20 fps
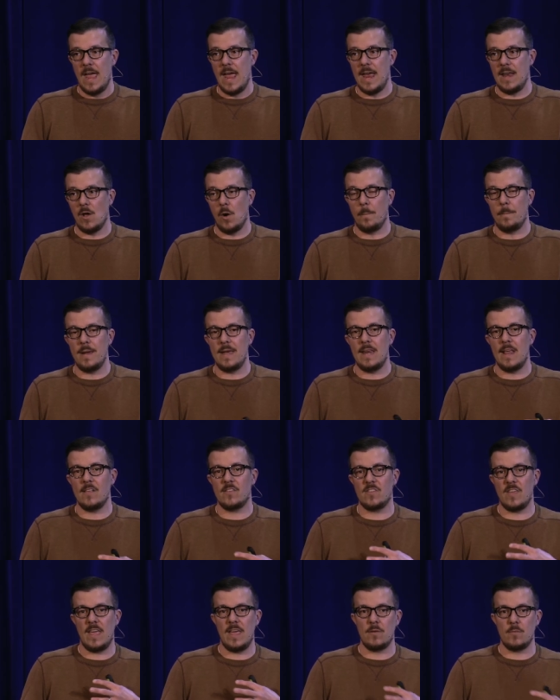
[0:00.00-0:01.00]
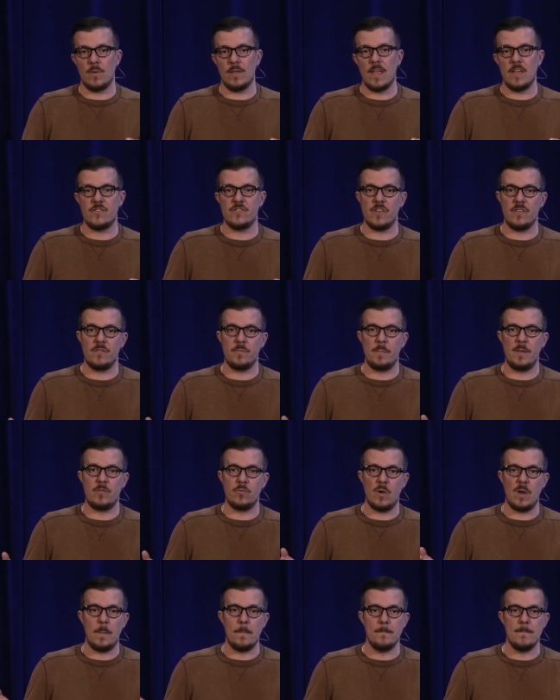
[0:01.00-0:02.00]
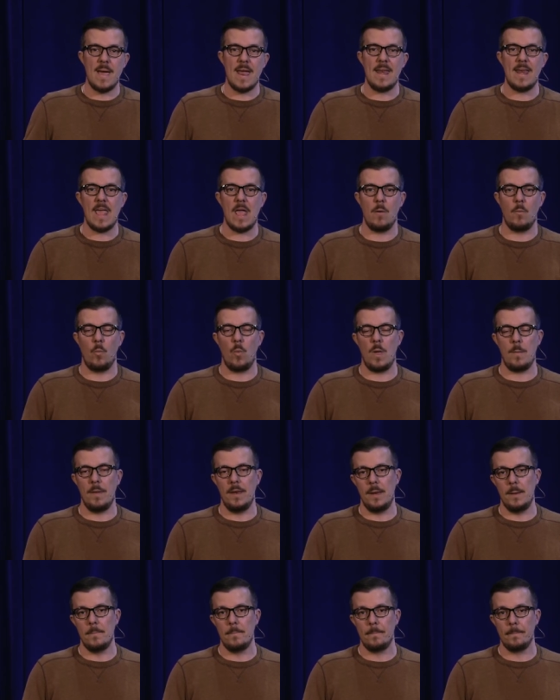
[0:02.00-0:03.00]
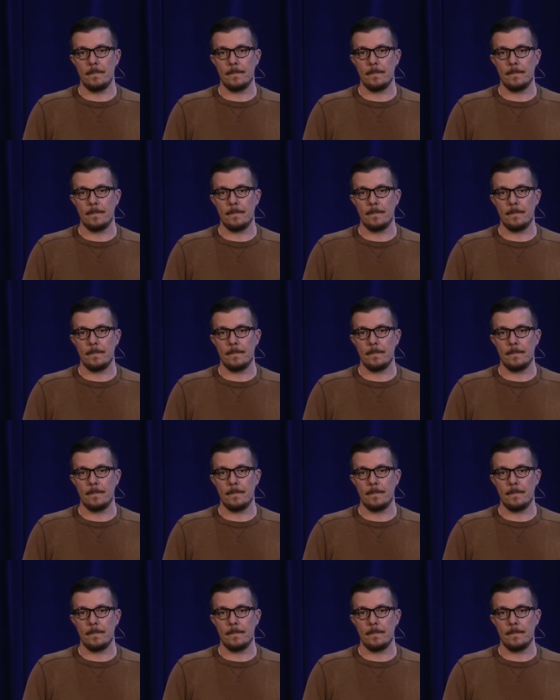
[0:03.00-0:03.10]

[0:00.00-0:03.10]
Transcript: and obedience in relation between men and women.